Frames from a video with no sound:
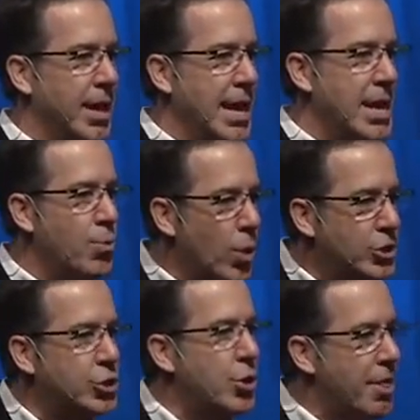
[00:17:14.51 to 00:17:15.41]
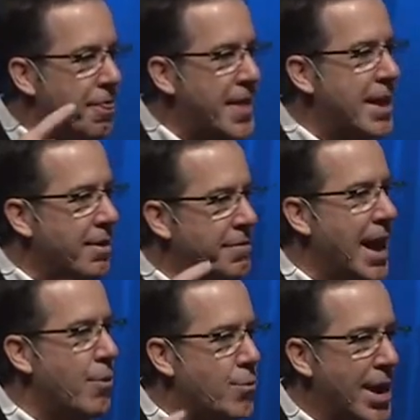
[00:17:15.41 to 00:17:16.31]
He wants you to think of
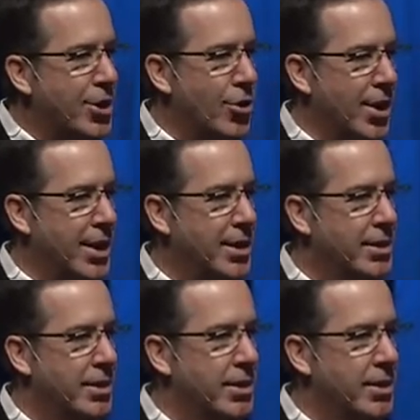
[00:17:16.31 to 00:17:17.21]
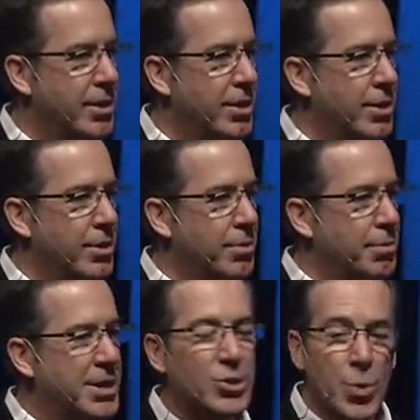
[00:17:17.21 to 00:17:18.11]
that regularly.
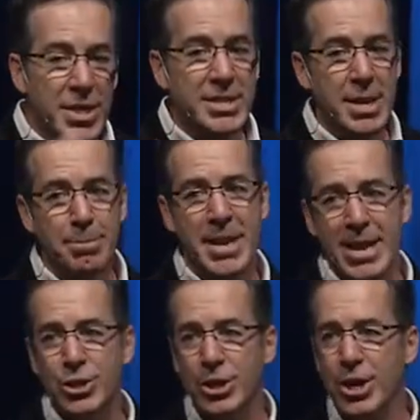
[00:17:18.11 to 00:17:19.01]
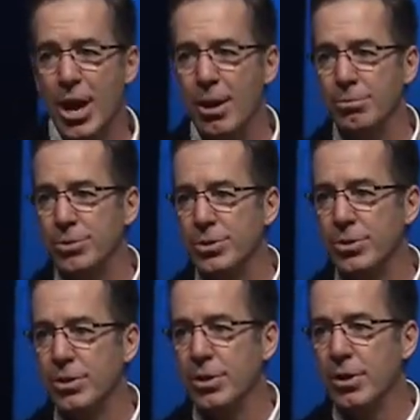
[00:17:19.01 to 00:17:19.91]
Because when the temptation comes,
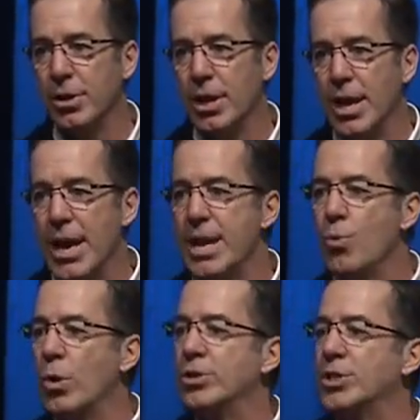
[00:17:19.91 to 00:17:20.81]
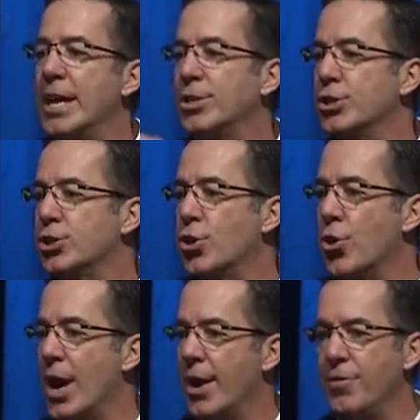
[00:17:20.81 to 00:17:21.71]
he wants that to
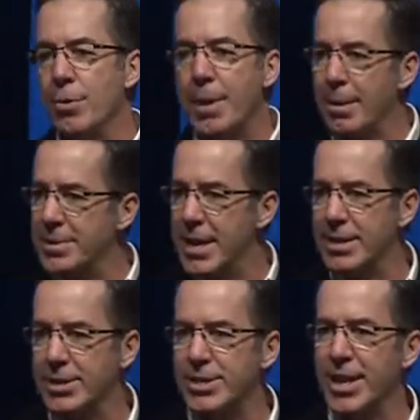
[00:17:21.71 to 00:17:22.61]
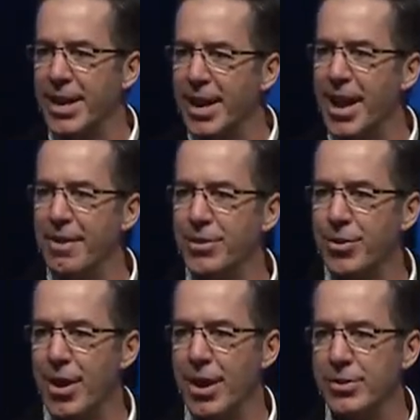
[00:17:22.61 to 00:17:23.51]
stir out of you, but I'm dead to sin and alive to
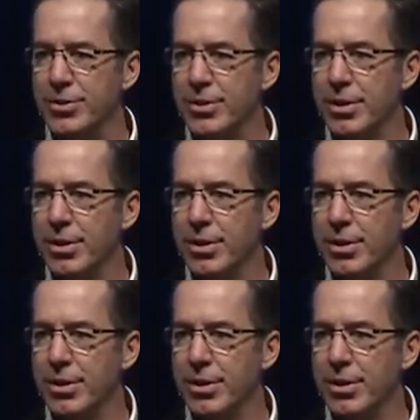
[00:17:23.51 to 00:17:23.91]
Christ.